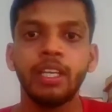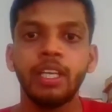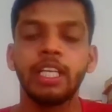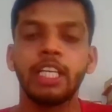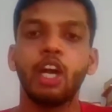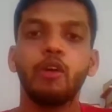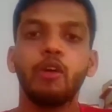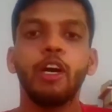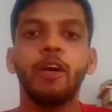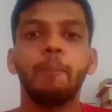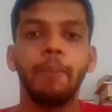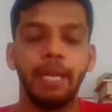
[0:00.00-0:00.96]
Now,
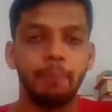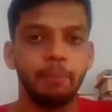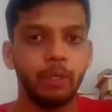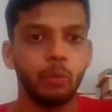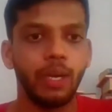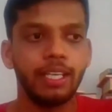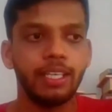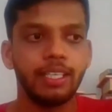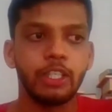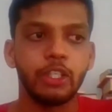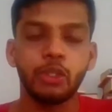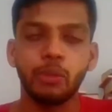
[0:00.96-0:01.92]
paper 1,
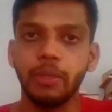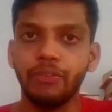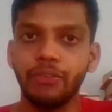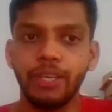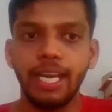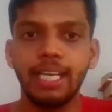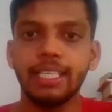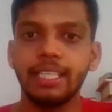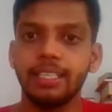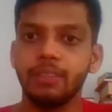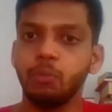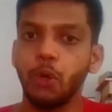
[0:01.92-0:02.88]
to be frank,
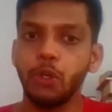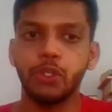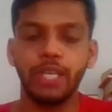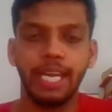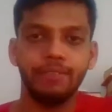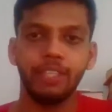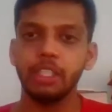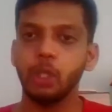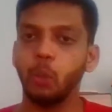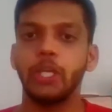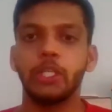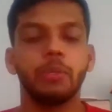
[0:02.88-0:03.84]
whatever the
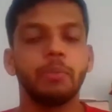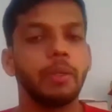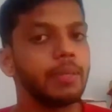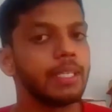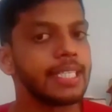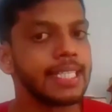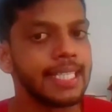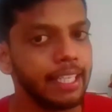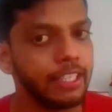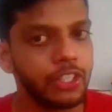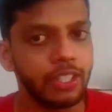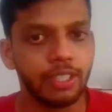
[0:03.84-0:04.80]
question paper
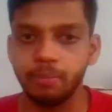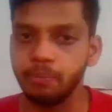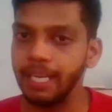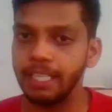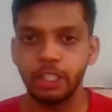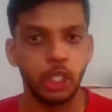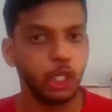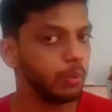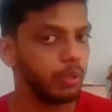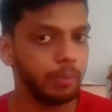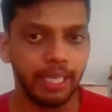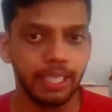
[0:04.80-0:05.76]
set by the
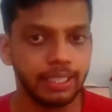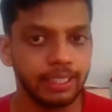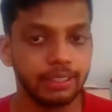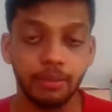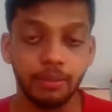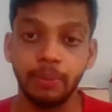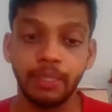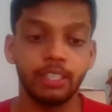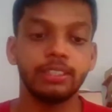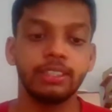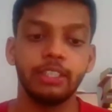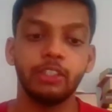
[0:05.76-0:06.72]
Human Peritus,
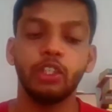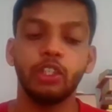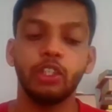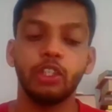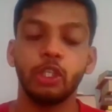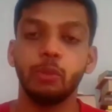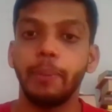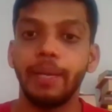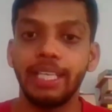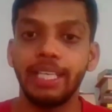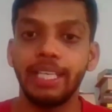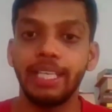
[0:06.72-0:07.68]
because, Human Peritus
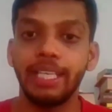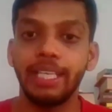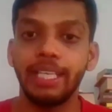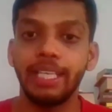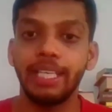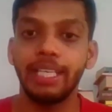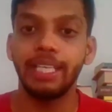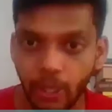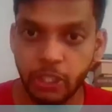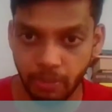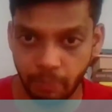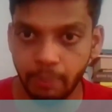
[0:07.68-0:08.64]
has previous
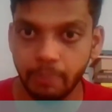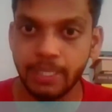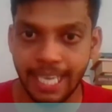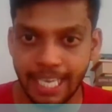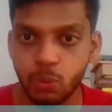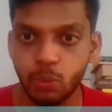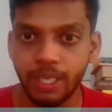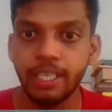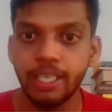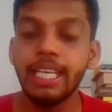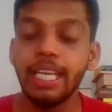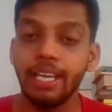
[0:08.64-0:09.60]
question papers as well,
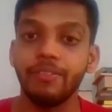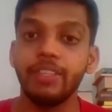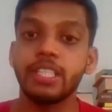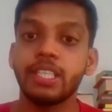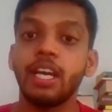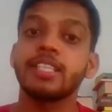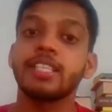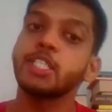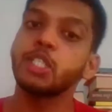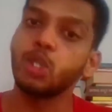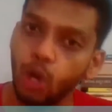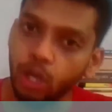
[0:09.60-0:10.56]
which are
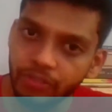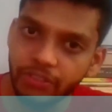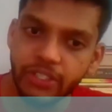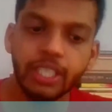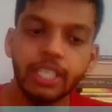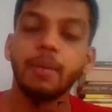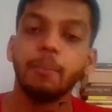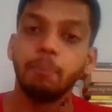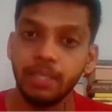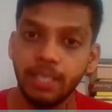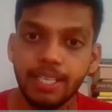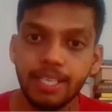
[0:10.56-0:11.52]
solved
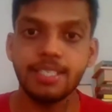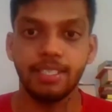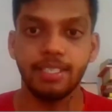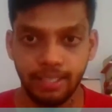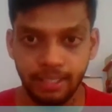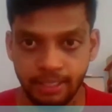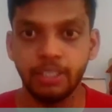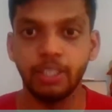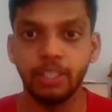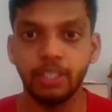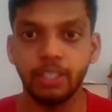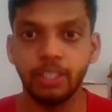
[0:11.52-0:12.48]
plus the
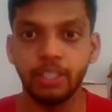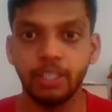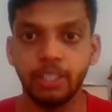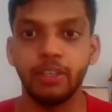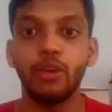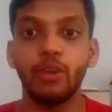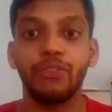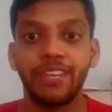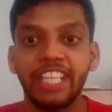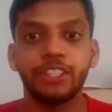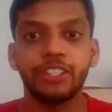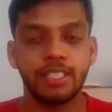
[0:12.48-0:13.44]
fresh
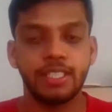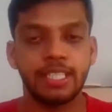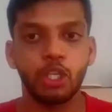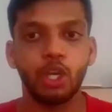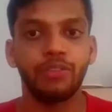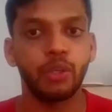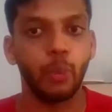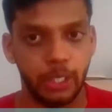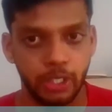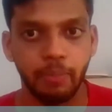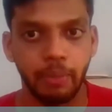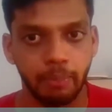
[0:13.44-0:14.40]
set of question
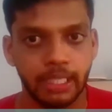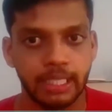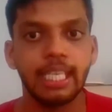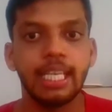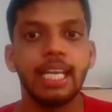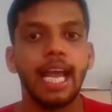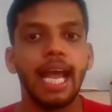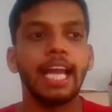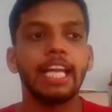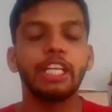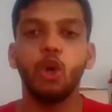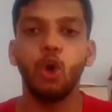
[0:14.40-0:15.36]
papers.
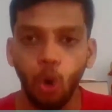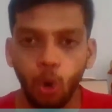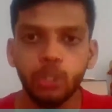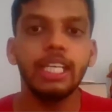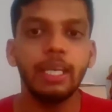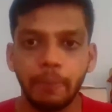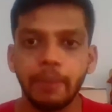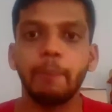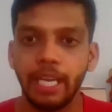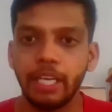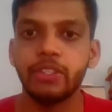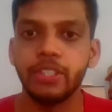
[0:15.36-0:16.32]
I only
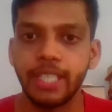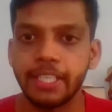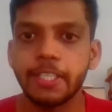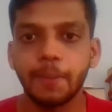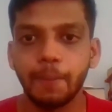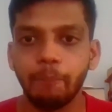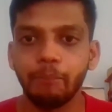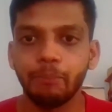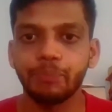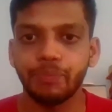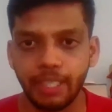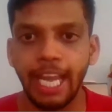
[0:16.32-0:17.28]
prepared that.
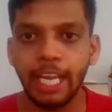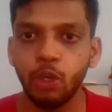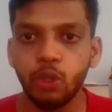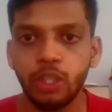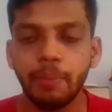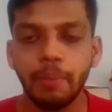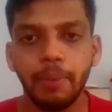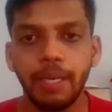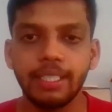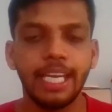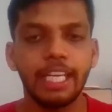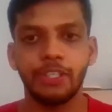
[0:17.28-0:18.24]

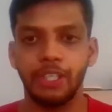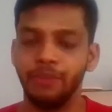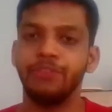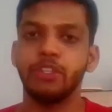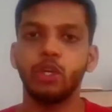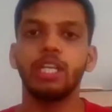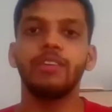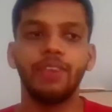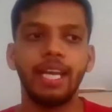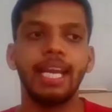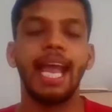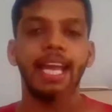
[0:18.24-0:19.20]
If at all, if
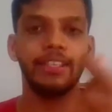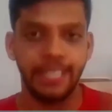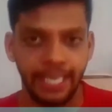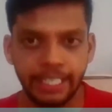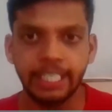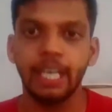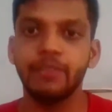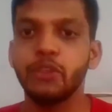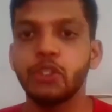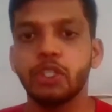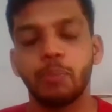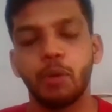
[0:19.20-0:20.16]
I had any
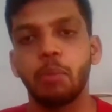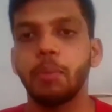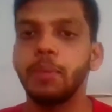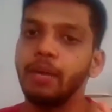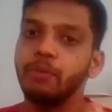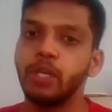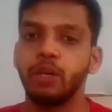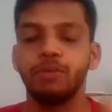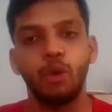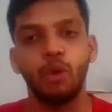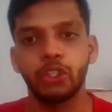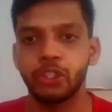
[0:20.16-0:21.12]
confusion, probably I would have
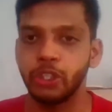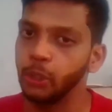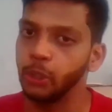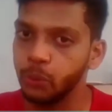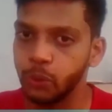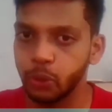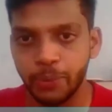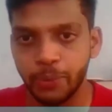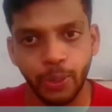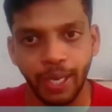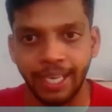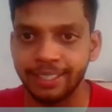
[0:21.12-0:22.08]
watched YouTubes
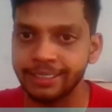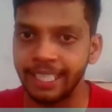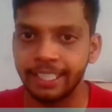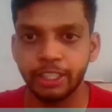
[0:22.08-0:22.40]
to understand the